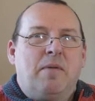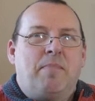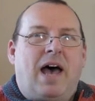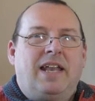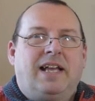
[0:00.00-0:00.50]

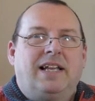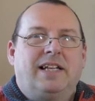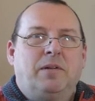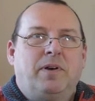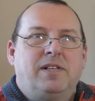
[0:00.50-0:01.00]
panic a
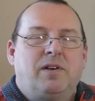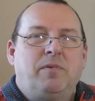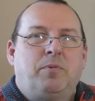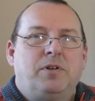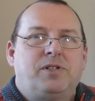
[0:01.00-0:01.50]
little bit. So
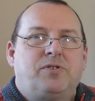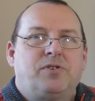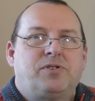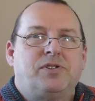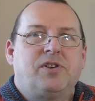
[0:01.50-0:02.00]
he put his
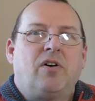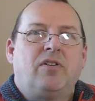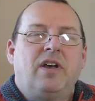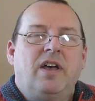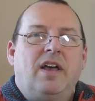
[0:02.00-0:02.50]
thrusters on,